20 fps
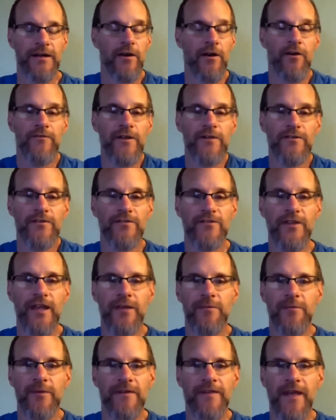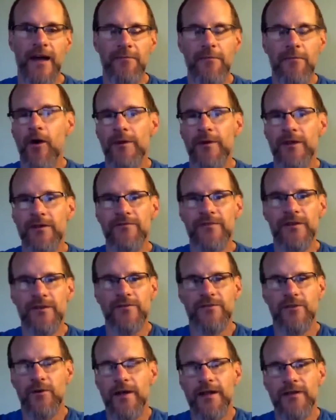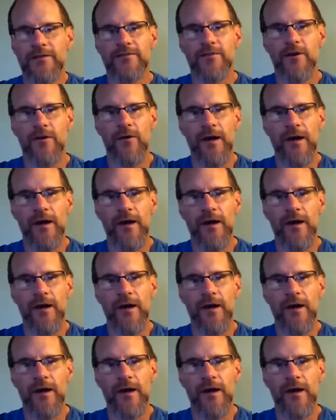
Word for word: It all feels the same and that moment feels great.